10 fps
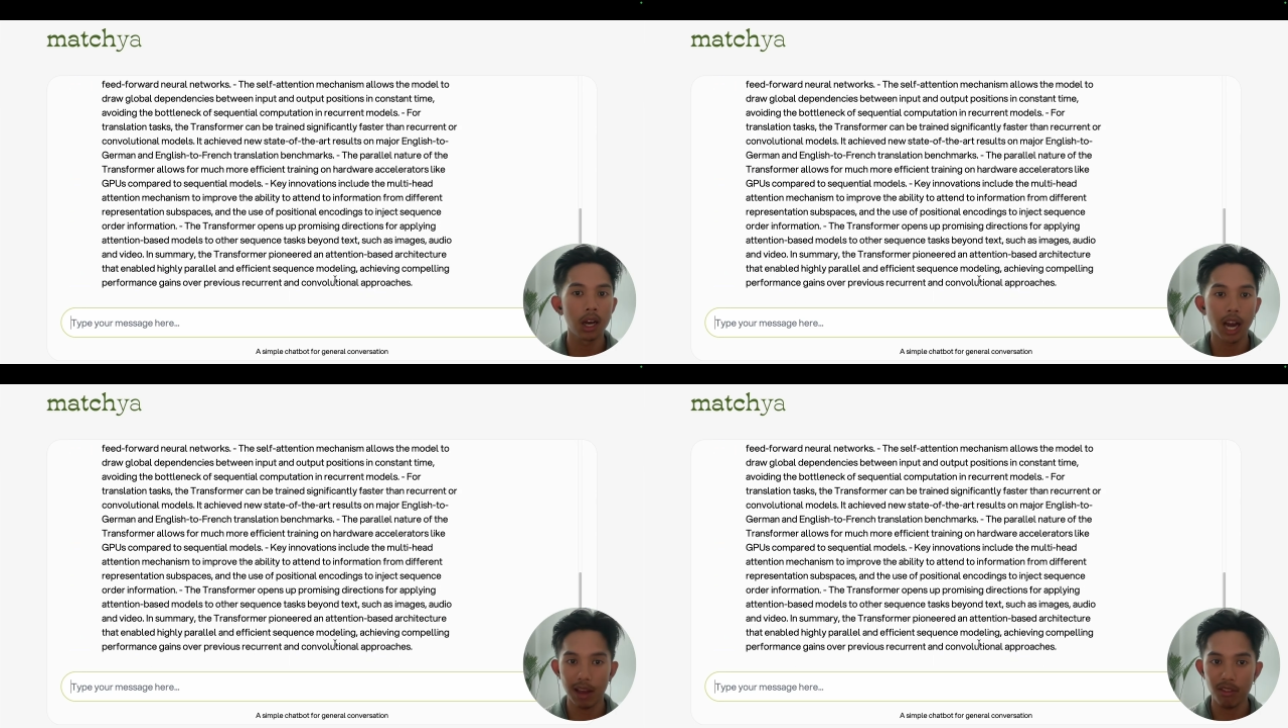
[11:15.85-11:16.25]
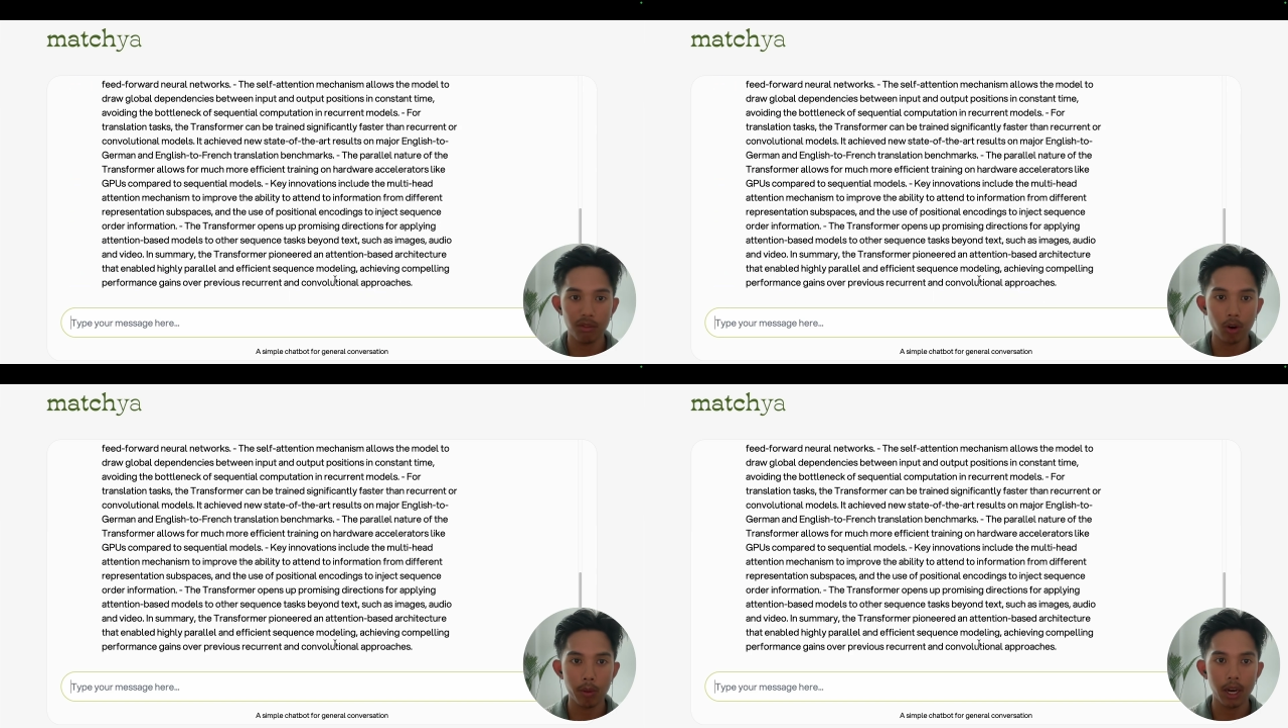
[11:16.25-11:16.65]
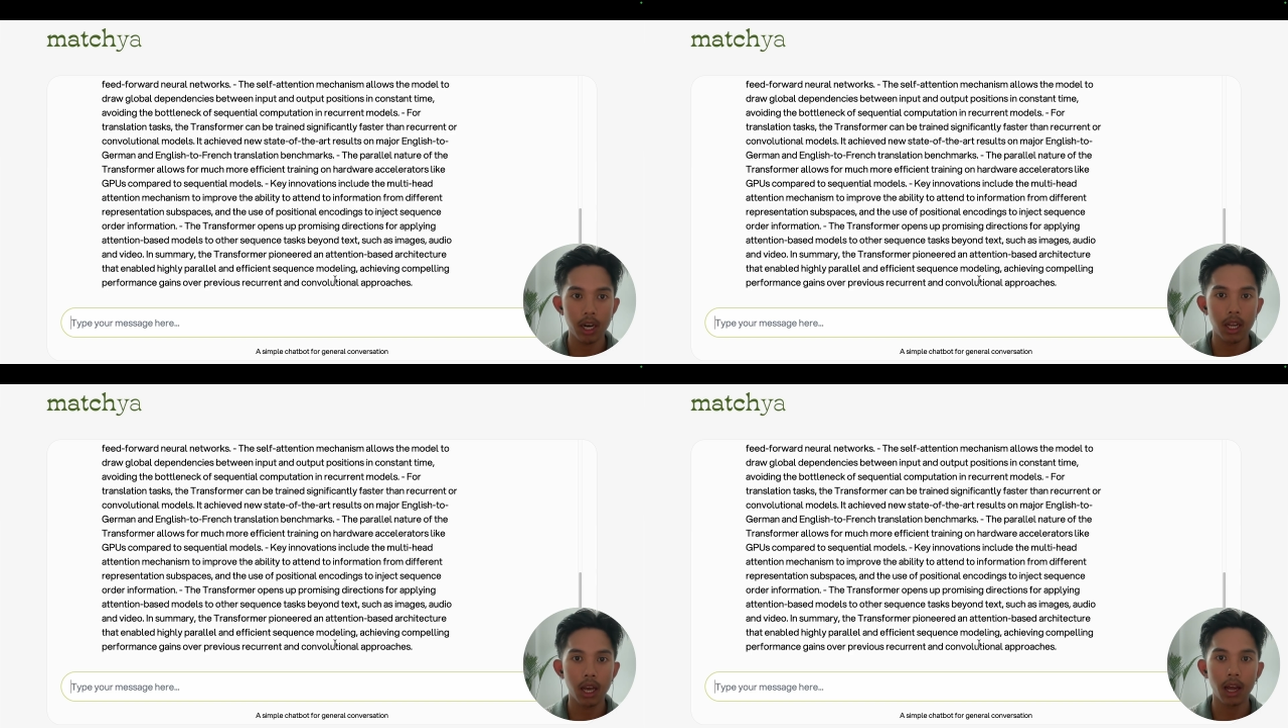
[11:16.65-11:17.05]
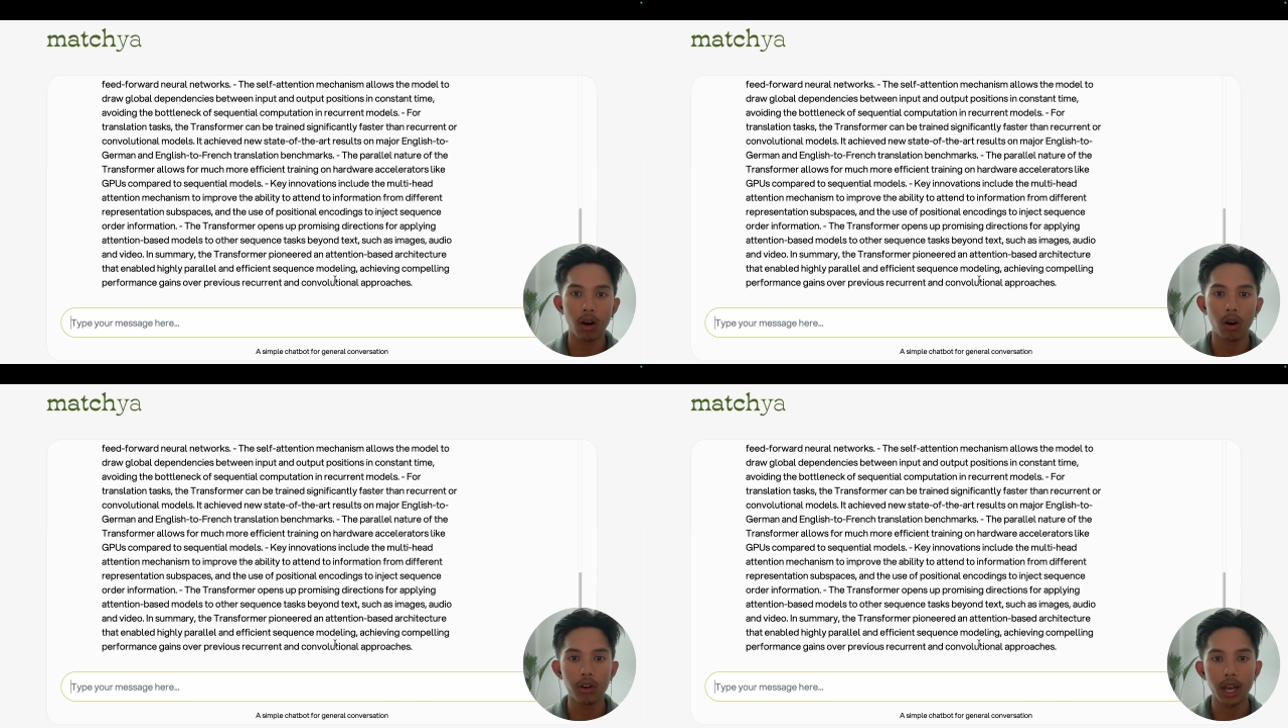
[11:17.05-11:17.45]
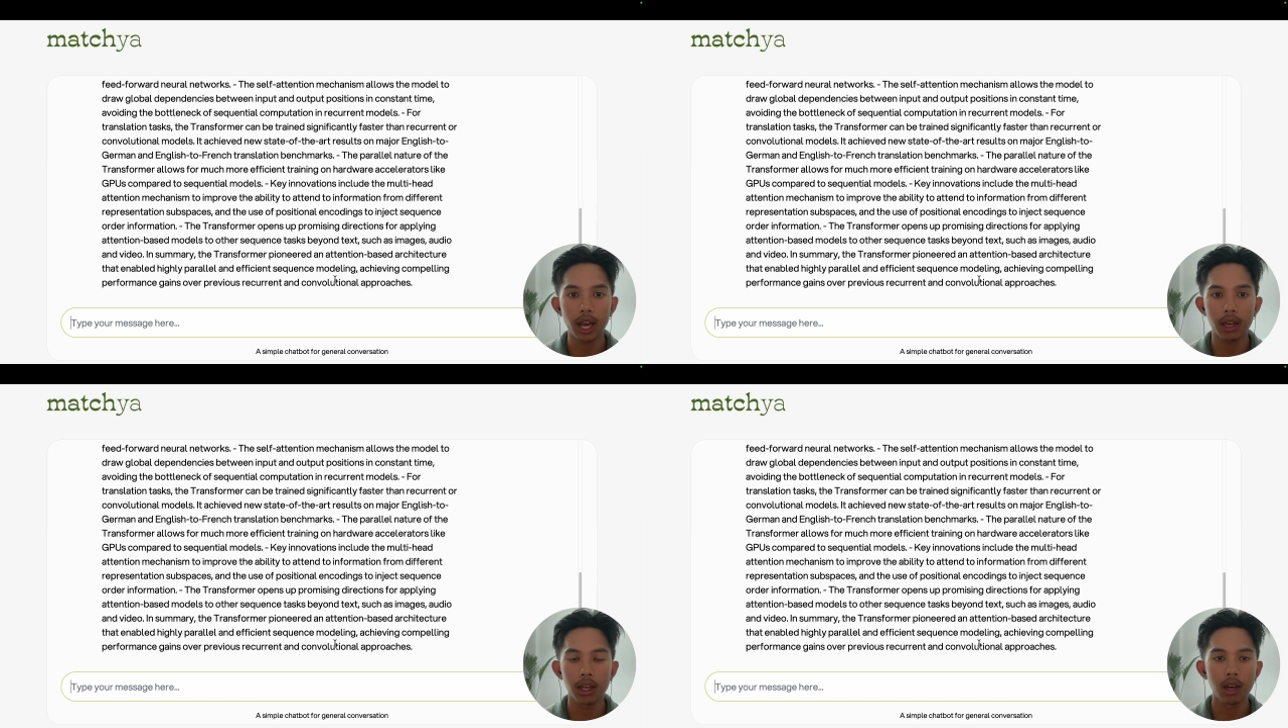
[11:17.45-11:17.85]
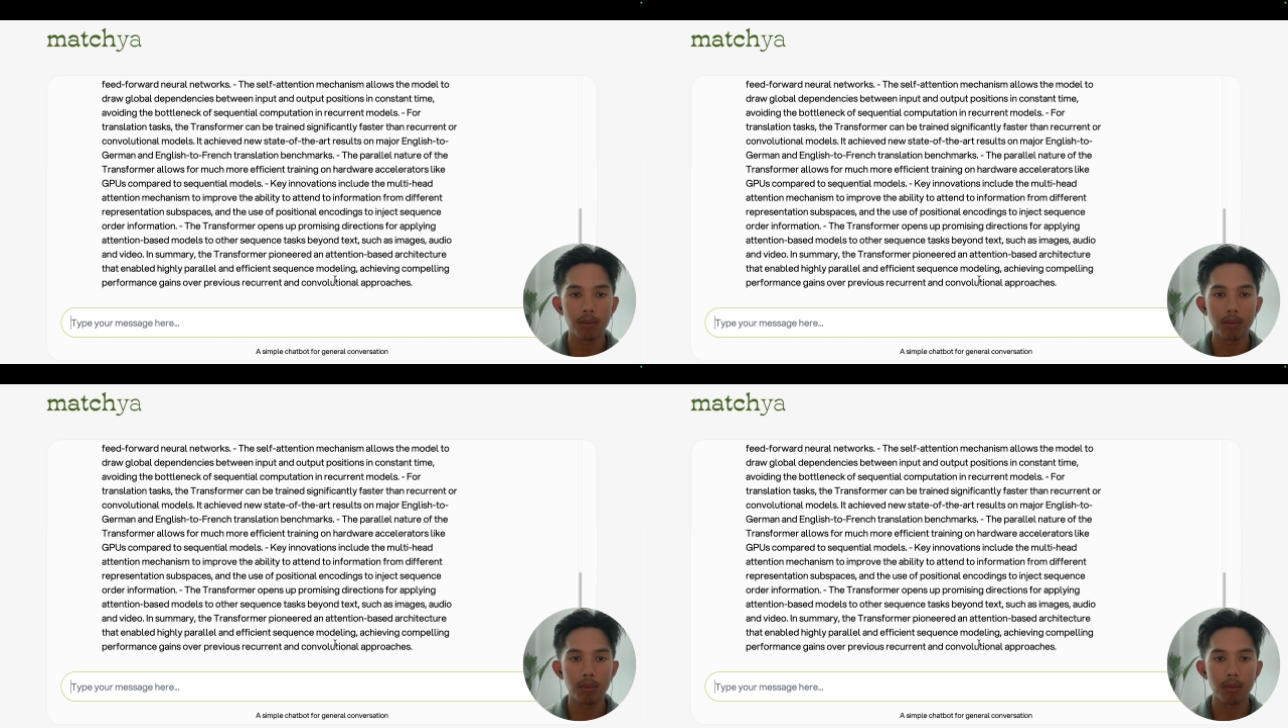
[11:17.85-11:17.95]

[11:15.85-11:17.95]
I haven't formatted it at all yet,